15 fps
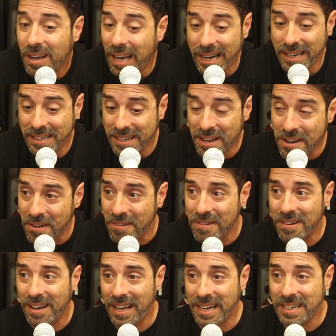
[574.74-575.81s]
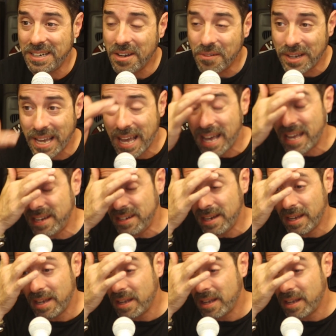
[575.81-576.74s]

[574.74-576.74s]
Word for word: I didn't know. I didn't know he had